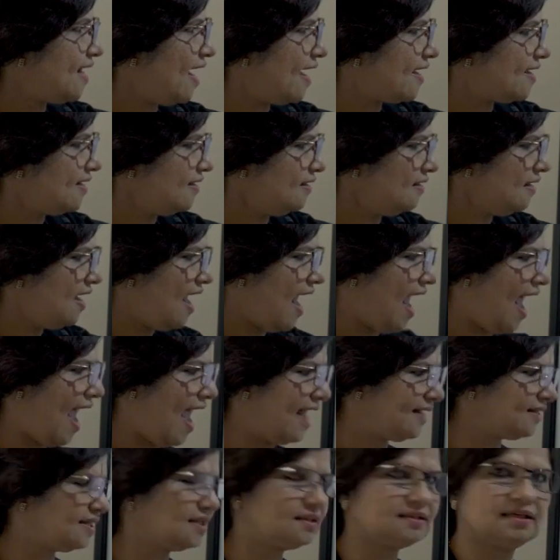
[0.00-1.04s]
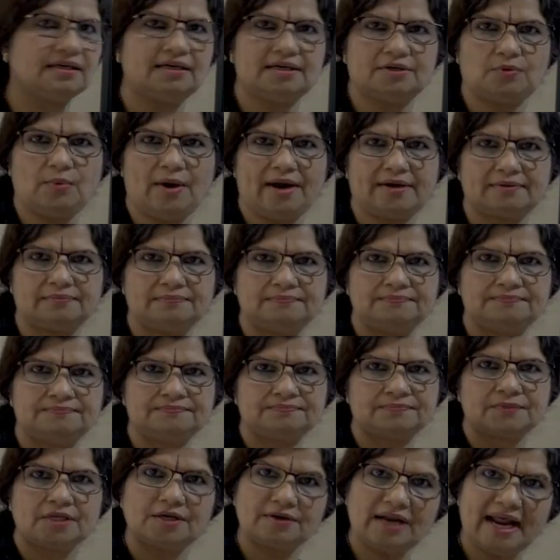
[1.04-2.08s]
higher and the third one.
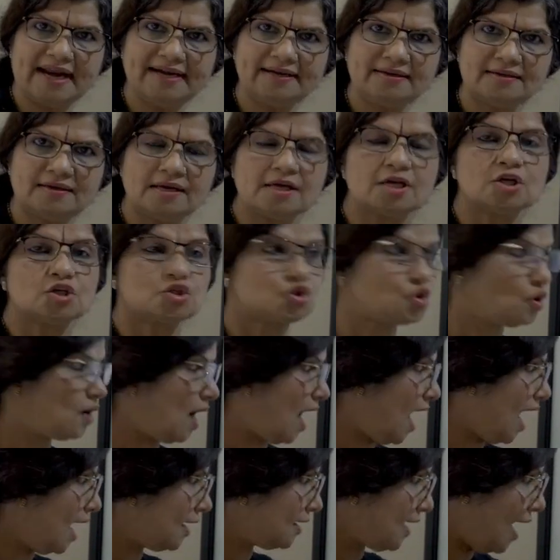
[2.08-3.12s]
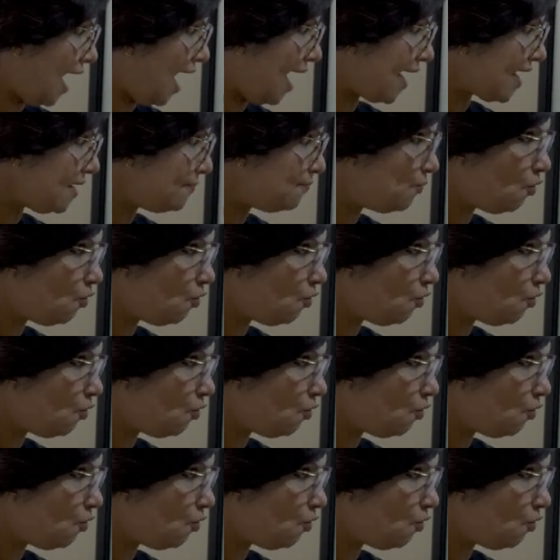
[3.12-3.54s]
Right. So our eye